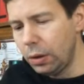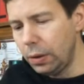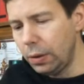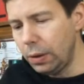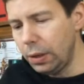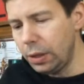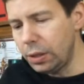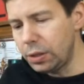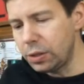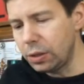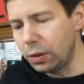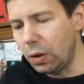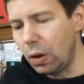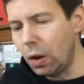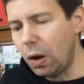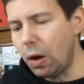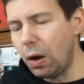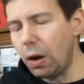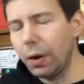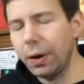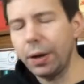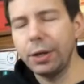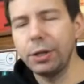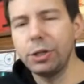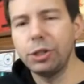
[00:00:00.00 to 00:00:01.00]
is
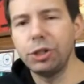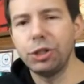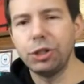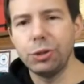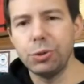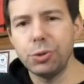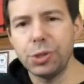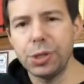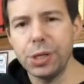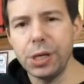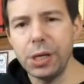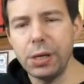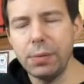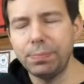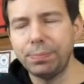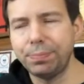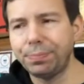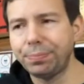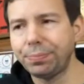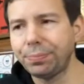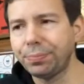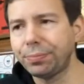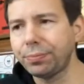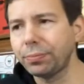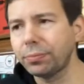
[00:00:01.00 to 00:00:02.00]
long and juicy,
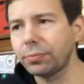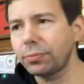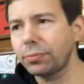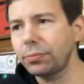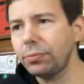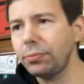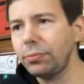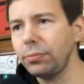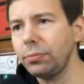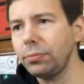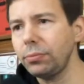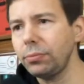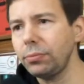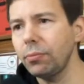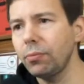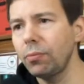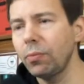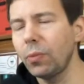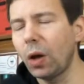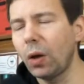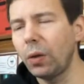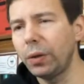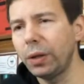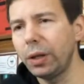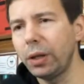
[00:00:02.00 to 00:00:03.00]

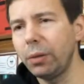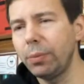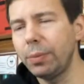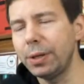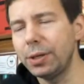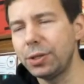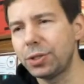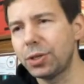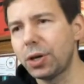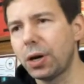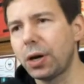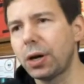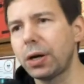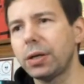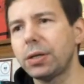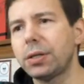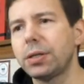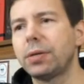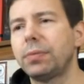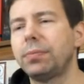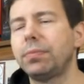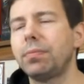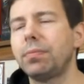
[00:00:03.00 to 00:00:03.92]
a little bit tart.